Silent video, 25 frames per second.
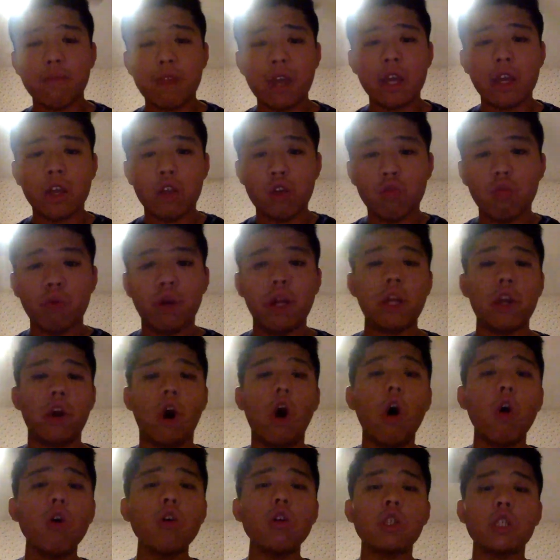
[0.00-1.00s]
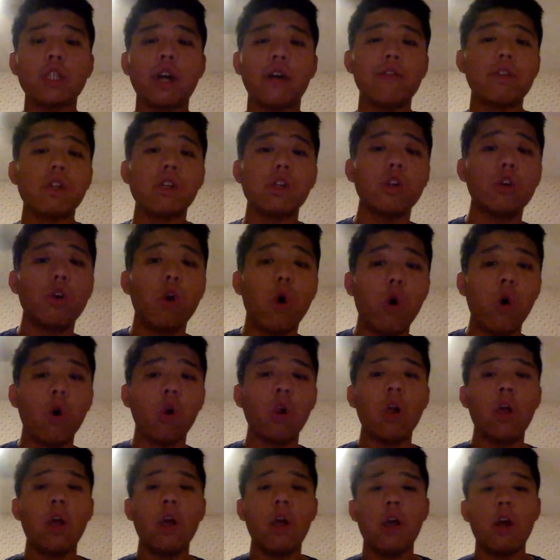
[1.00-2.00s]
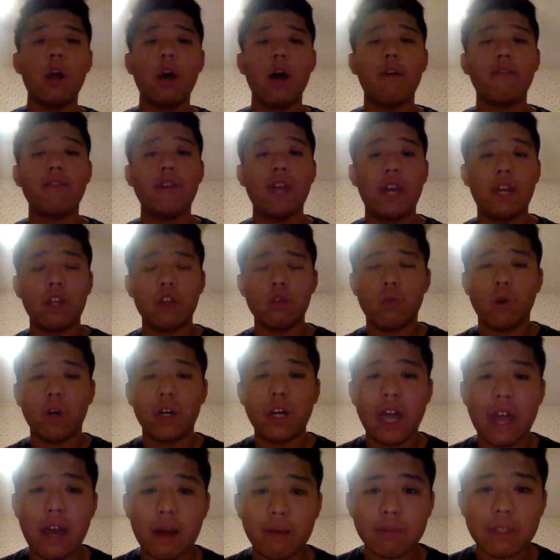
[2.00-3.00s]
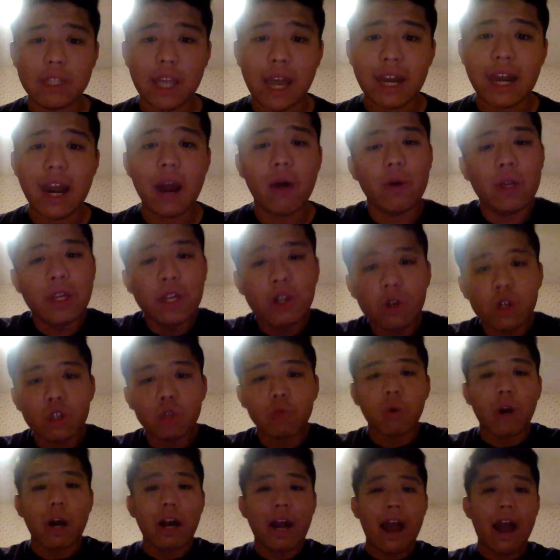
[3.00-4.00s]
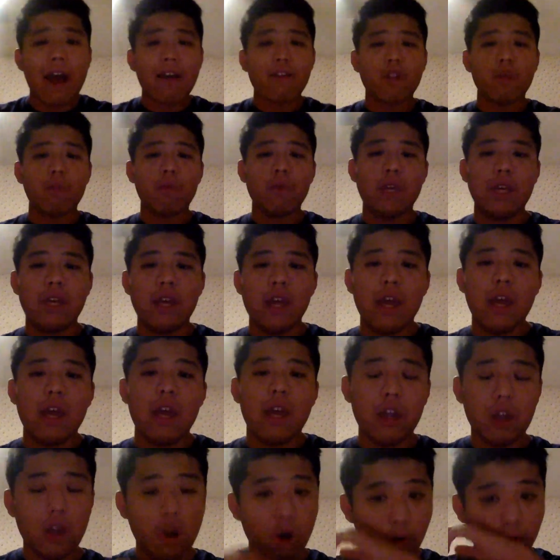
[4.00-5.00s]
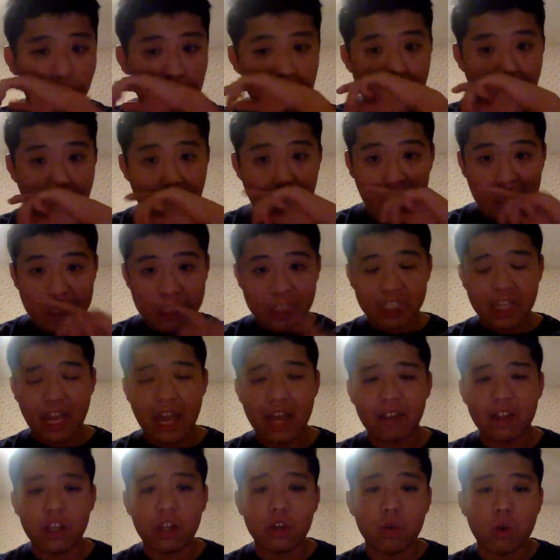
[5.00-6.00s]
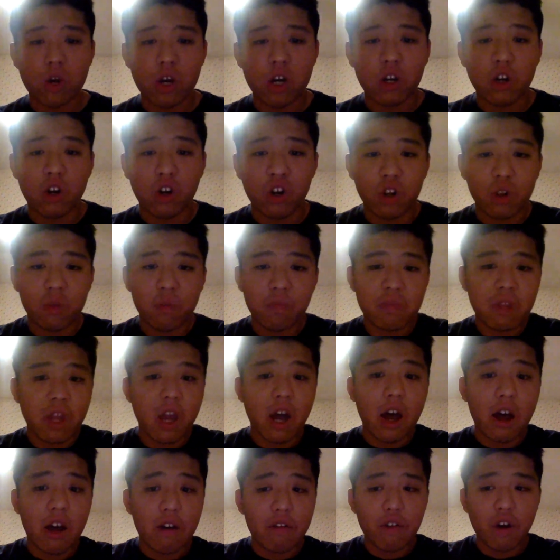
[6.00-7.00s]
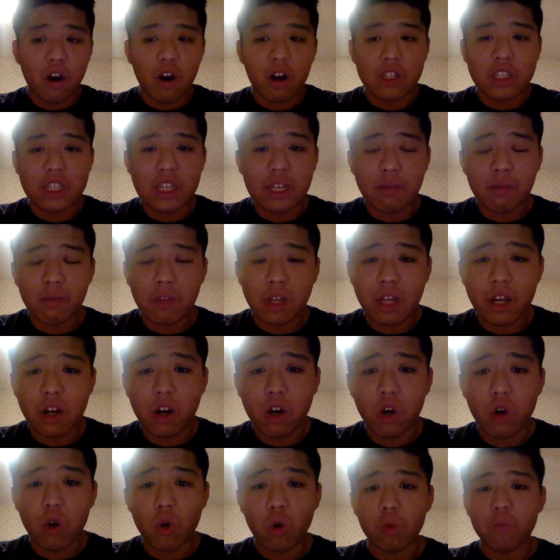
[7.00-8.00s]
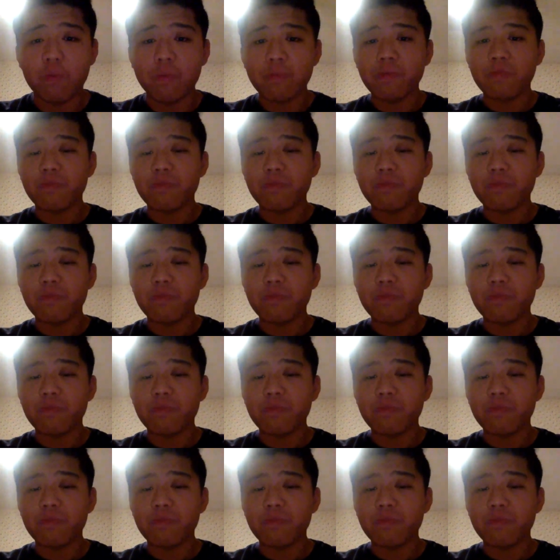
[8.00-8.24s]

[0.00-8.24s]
thing and you bring all your stuff to the goal of getting to a campsite now here's where i have to be you know, very slightly critical of our team leader, who